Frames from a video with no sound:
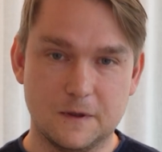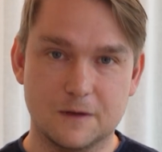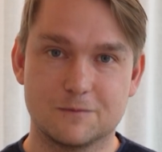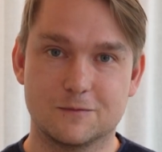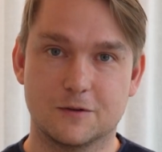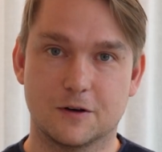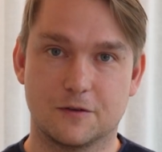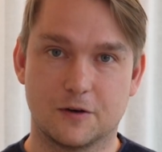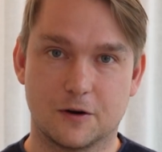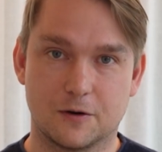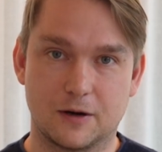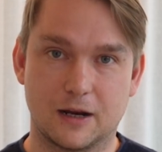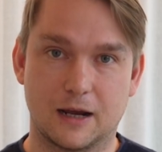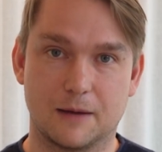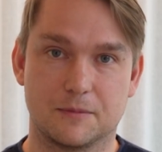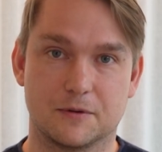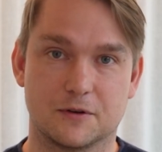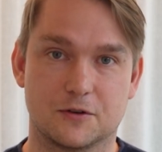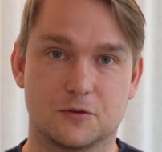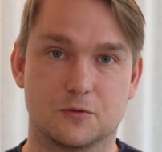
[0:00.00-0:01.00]
we're very
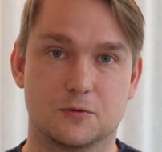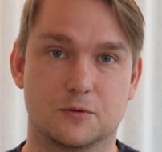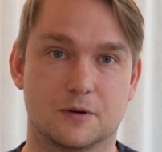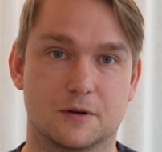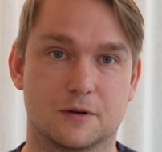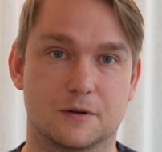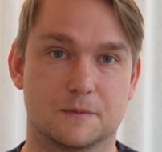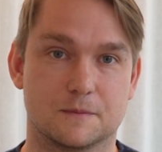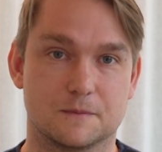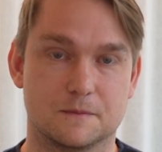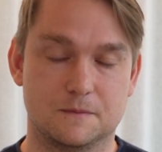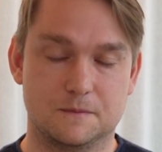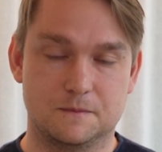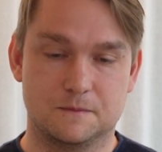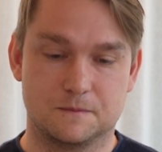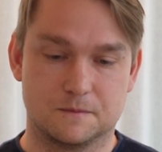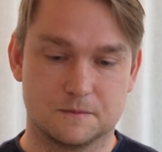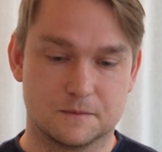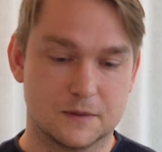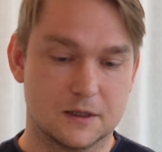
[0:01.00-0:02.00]
happy to
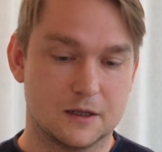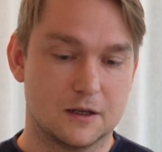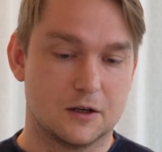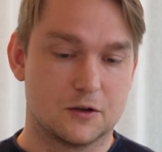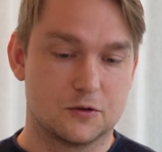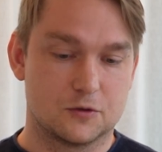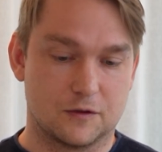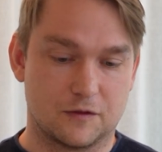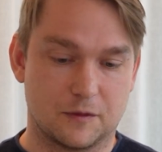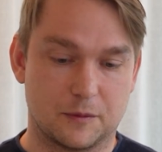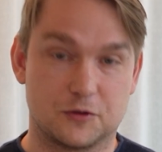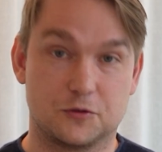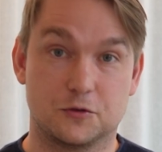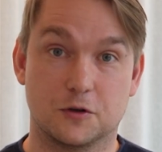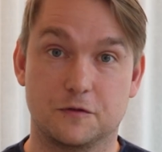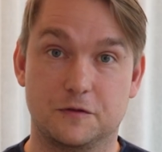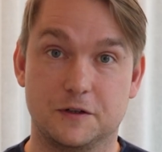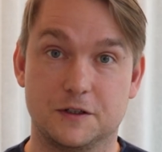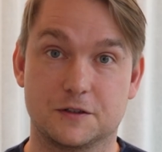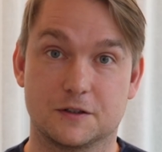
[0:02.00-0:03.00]
have a
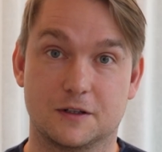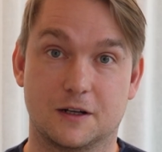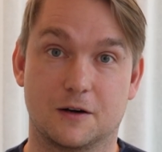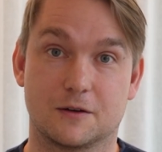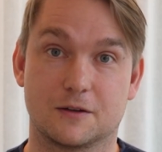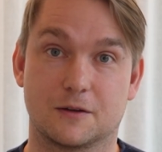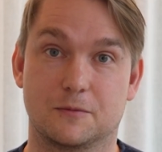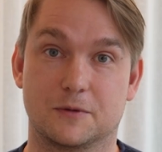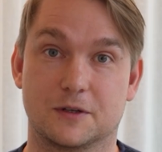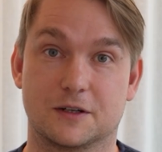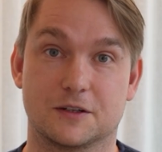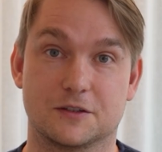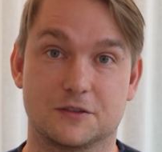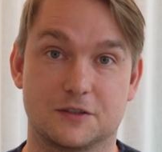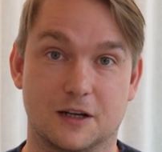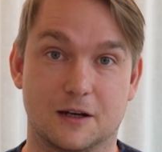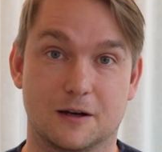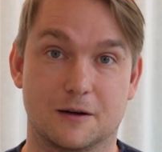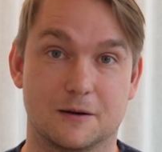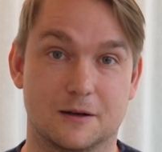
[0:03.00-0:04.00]
mature feature now that we can
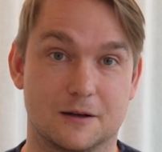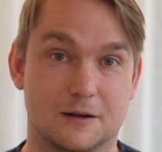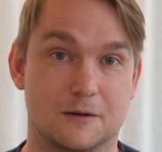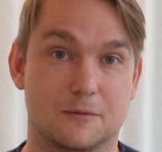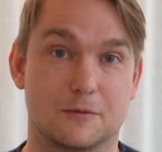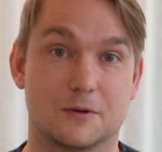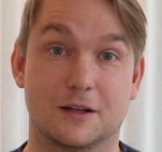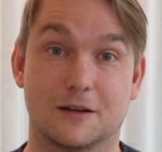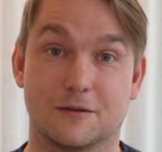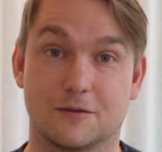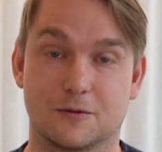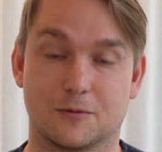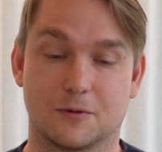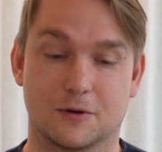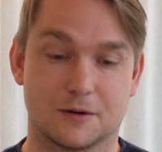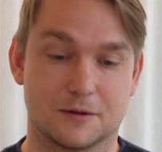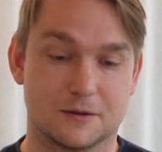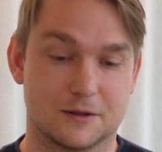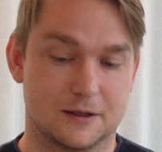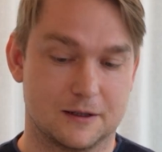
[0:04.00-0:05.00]
share with
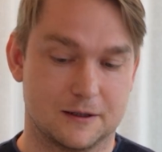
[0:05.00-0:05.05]
everyone.